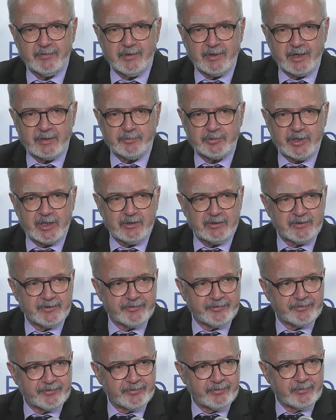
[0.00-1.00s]
are proud
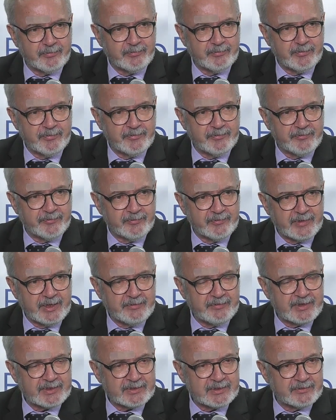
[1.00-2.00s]
of
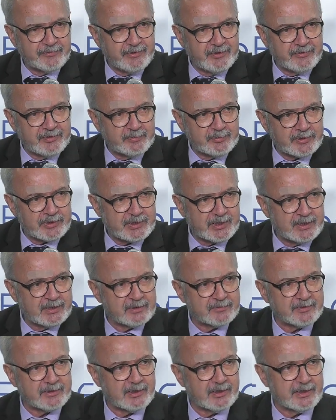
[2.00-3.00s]
investing 50%
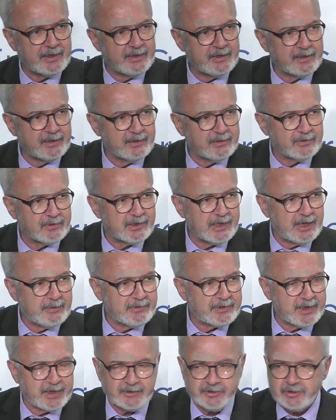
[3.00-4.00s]
of our lending into
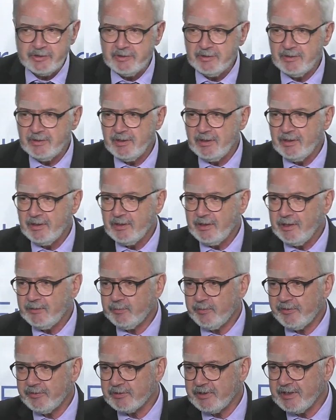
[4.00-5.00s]
climate action, and
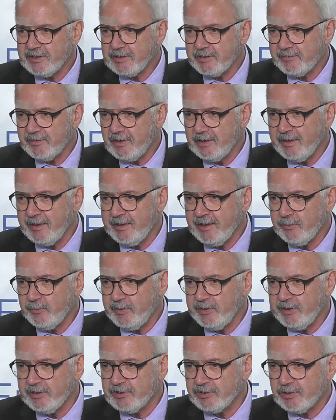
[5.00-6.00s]
with the rest of our lending
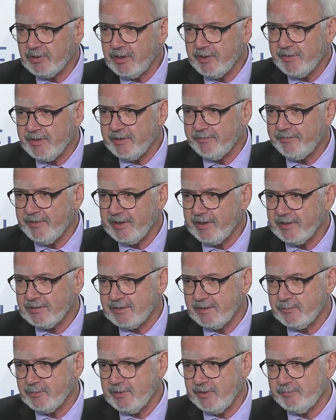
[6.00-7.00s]
we destroy the effects
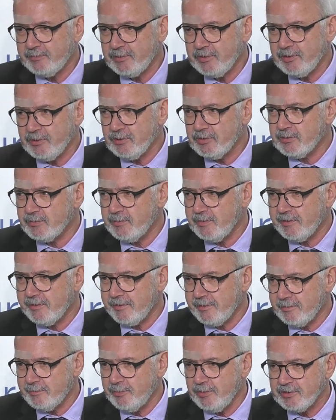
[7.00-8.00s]
that we have produced with
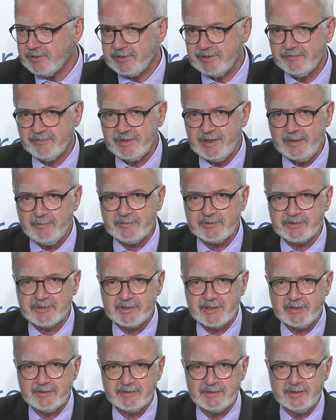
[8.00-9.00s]
the positive climate
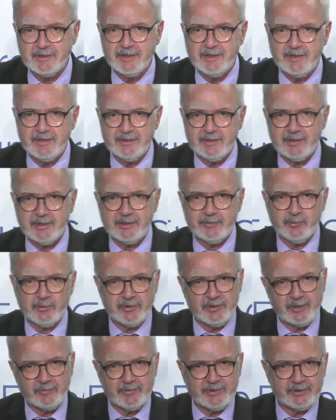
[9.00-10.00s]
results, it would
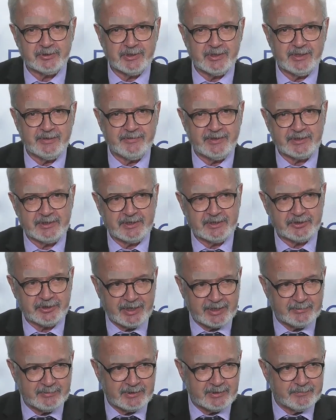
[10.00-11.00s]
not be really very
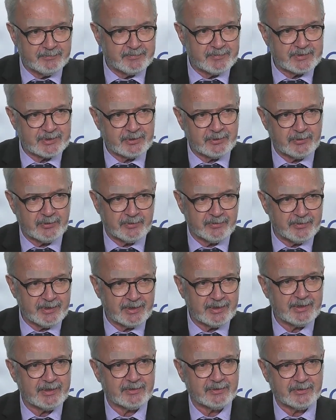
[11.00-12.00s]
credible. So
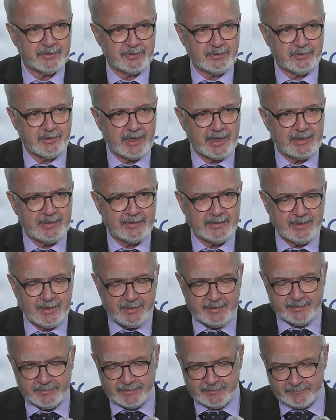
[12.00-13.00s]
that has to go hand in
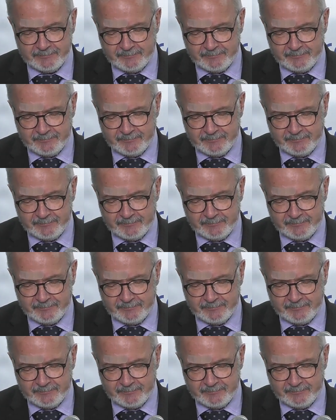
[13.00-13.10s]
hand.